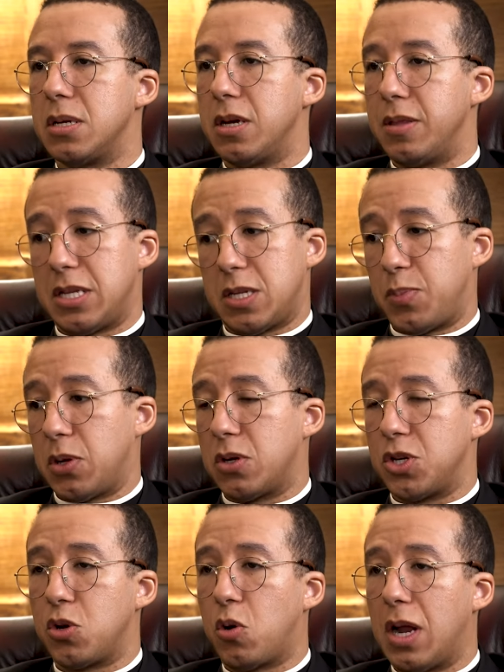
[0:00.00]
And this is because
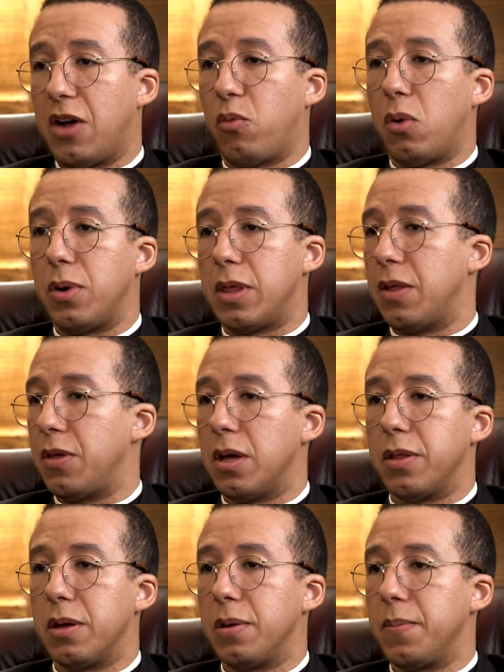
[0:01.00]
you can't have one without the other.